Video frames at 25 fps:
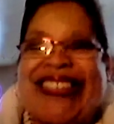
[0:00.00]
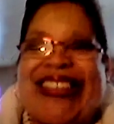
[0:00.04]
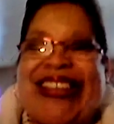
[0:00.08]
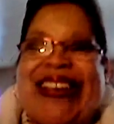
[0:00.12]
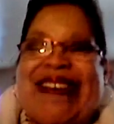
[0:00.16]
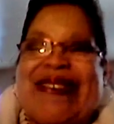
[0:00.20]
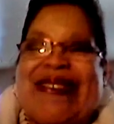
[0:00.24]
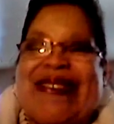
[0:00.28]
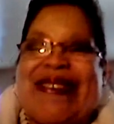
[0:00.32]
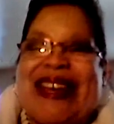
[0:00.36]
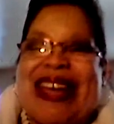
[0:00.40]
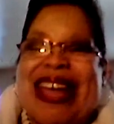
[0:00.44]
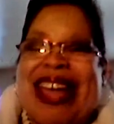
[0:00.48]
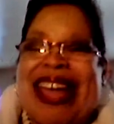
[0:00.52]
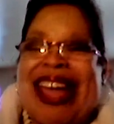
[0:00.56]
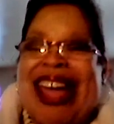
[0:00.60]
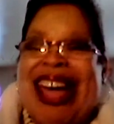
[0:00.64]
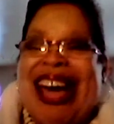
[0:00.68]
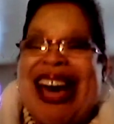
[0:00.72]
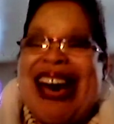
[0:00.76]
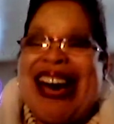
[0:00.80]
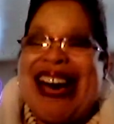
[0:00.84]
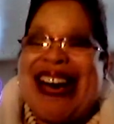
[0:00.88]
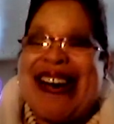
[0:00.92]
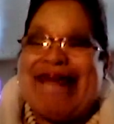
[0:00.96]
So
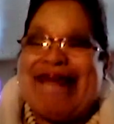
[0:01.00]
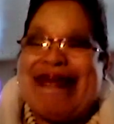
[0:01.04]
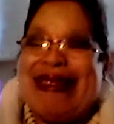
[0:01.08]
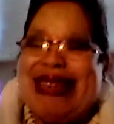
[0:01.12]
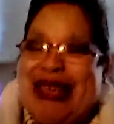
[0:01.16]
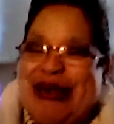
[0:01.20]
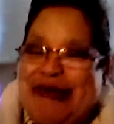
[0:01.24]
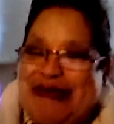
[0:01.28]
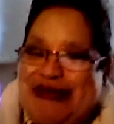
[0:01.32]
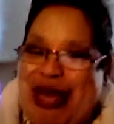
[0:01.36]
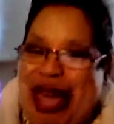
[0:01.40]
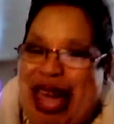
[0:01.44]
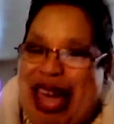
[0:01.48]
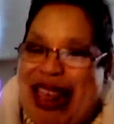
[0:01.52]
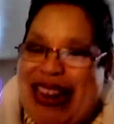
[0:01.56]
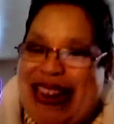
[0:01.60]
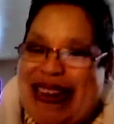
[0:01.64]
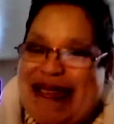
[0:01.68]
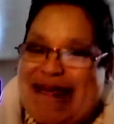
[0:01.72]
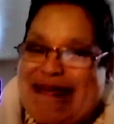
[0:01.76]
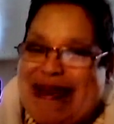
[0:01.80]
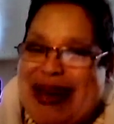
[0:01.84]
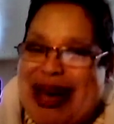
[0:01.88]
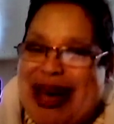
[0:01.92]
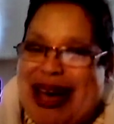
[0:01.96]
keep that
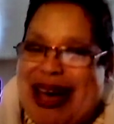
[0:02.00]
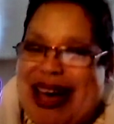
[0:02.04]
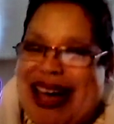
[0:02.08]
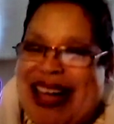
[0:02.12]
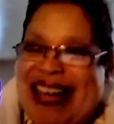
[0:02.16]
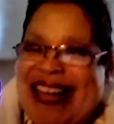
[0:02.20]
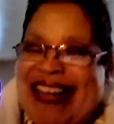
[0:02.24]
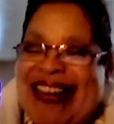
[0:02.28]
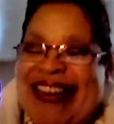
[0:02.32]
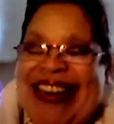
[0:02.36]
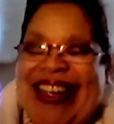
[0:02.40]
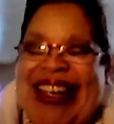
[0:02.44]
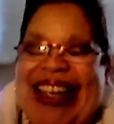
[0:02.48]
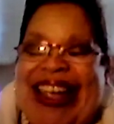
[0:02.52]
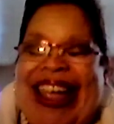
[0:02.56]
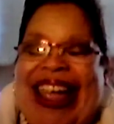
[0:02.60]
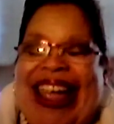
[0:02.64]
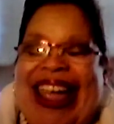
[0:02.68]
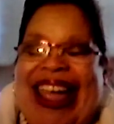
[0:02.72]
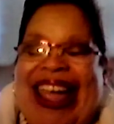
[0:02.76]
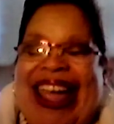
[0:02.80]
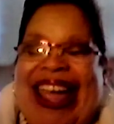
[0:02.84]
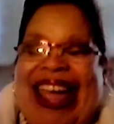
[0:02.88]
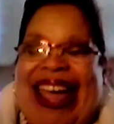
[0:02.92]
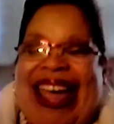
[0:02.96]
in mind.
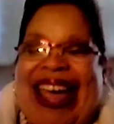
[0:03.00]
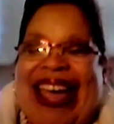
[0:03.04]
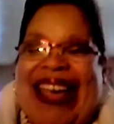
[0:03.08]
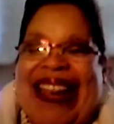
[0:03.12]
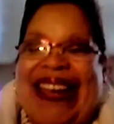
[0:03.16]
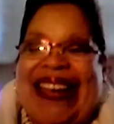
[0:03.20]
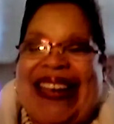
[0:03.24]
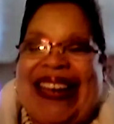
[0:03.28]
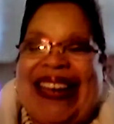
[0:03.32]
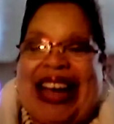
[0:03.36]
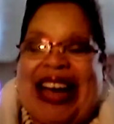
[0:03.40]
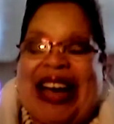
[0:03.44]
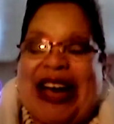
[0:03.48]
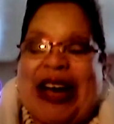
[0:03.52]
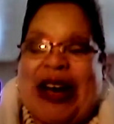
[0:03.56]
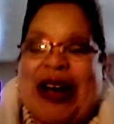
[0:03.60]
And